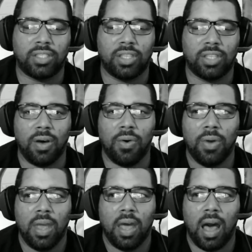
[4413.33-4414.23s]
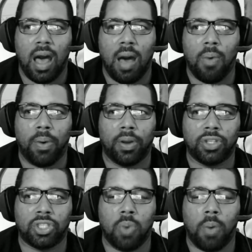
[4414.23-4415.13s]
So what
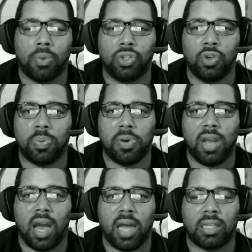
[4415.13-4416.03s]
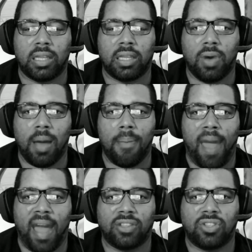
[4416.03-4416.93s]
we'll do is periodically we'll come
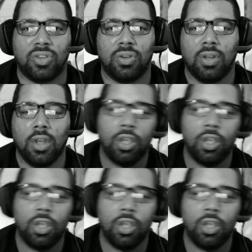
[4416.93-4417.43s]
back to